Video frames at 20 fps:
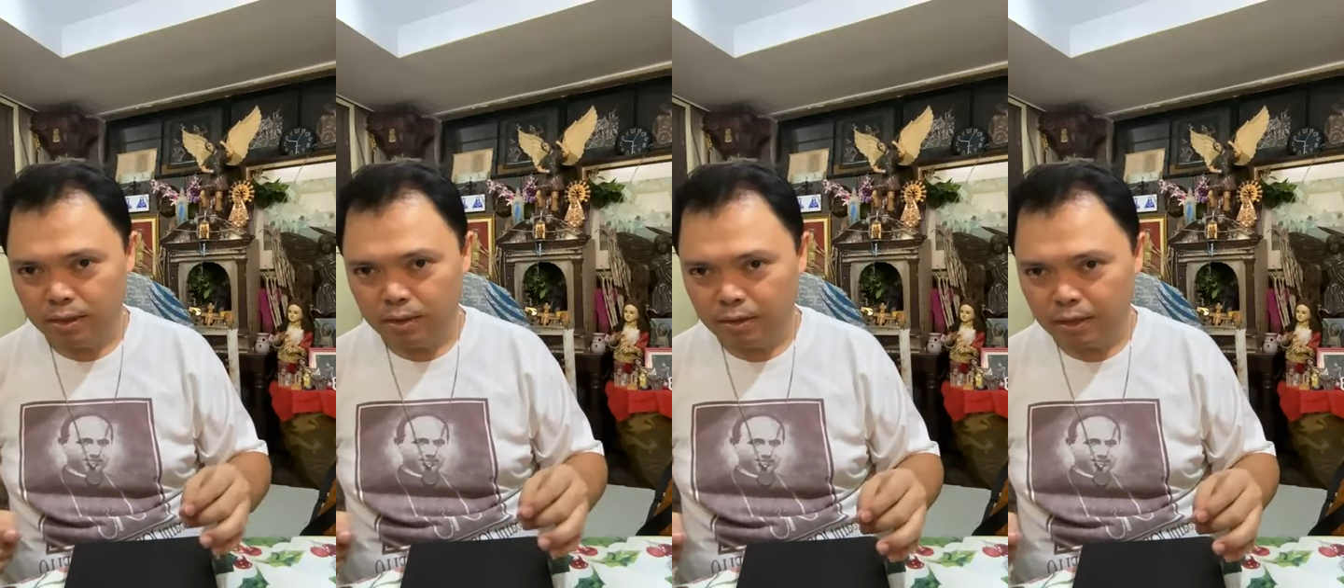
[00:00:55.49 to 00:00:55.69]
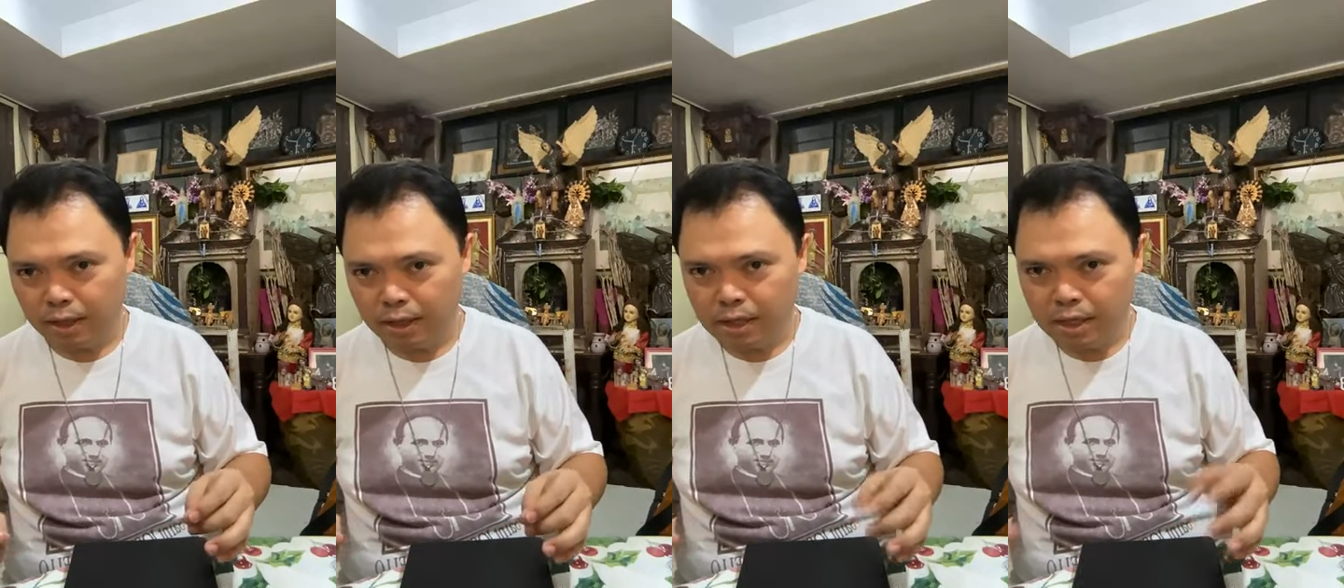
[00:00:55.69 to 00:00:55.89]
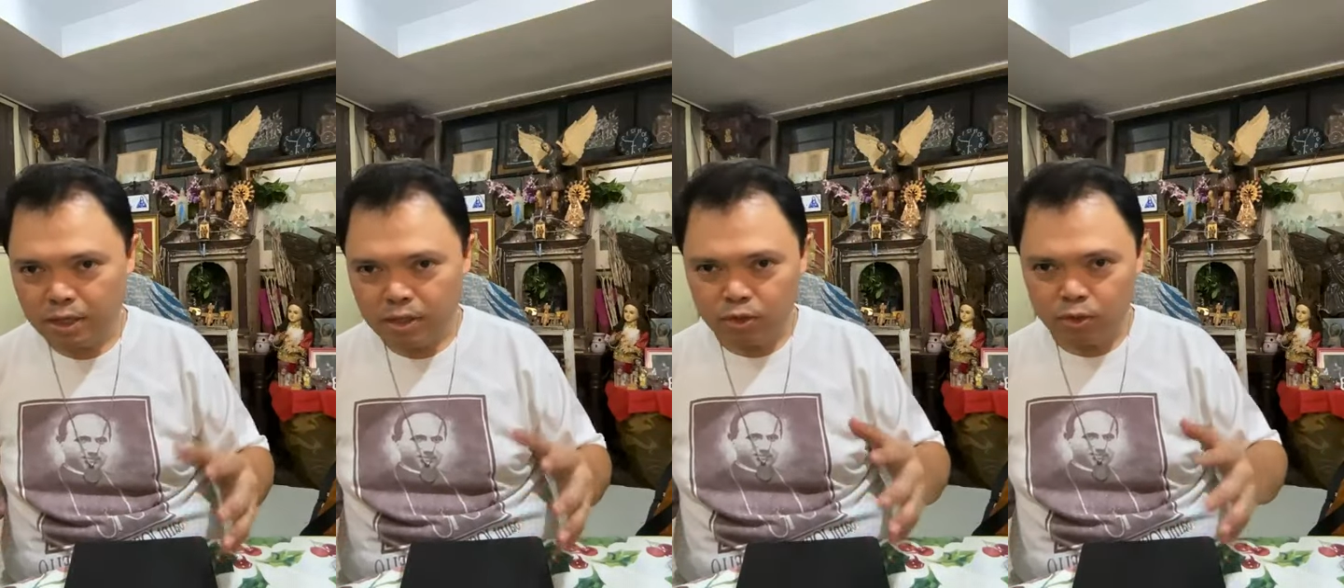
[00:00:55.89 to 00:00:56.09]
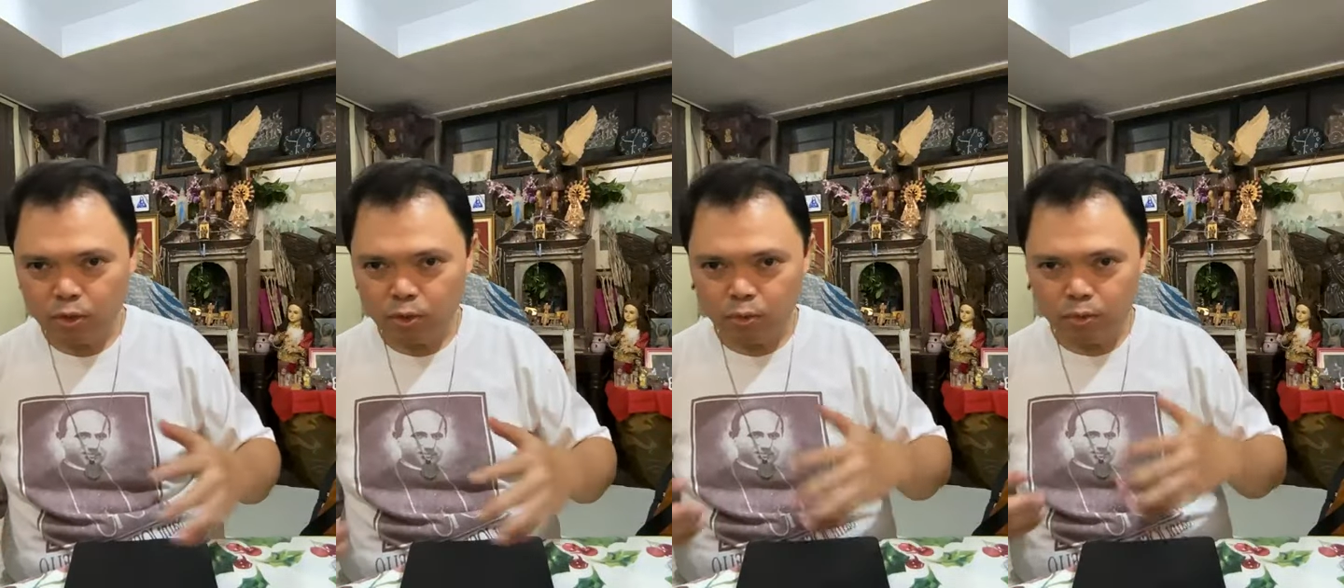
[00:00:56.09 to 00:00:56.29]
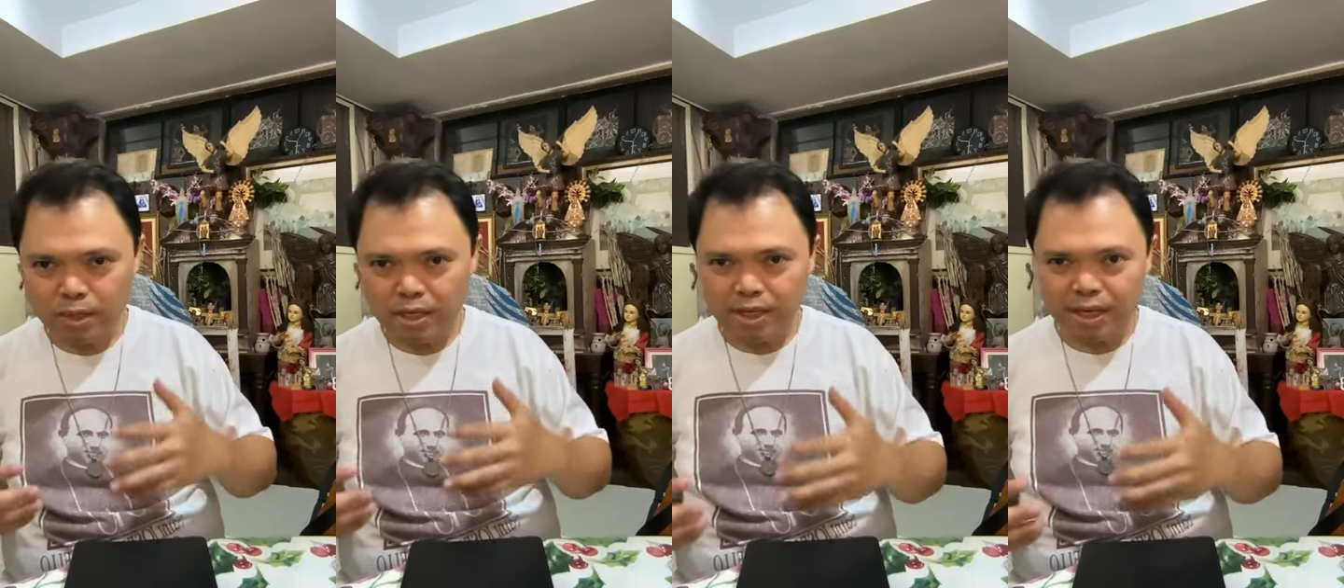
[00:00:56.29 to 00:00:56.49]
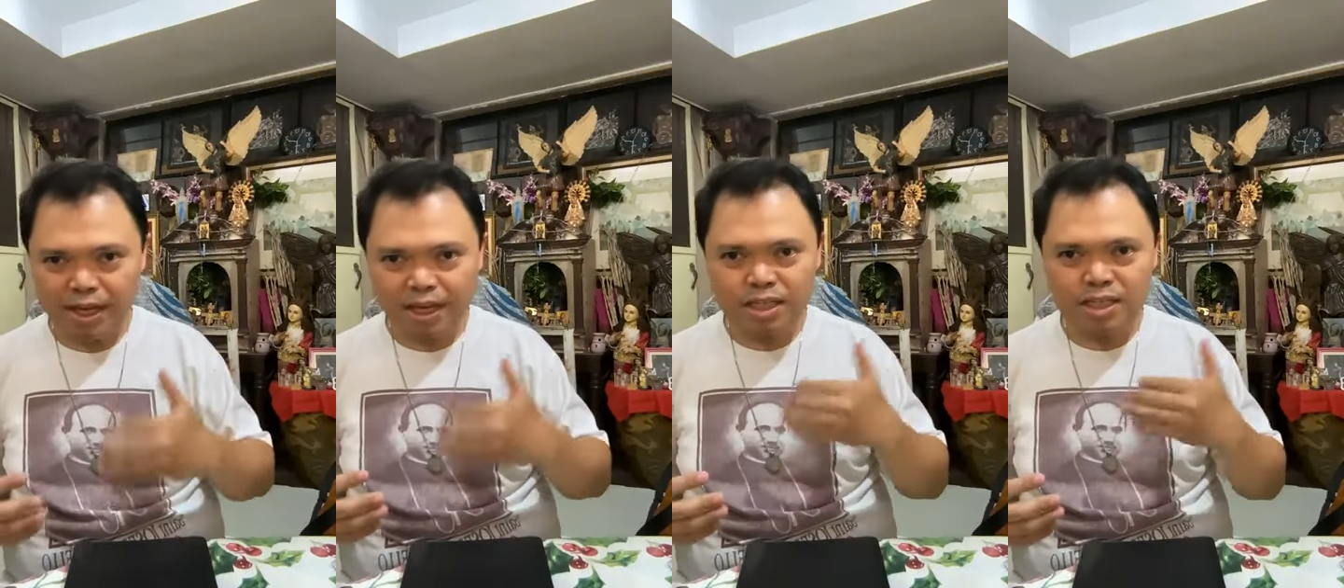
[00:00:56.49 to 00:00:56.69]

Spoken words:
Okay, so we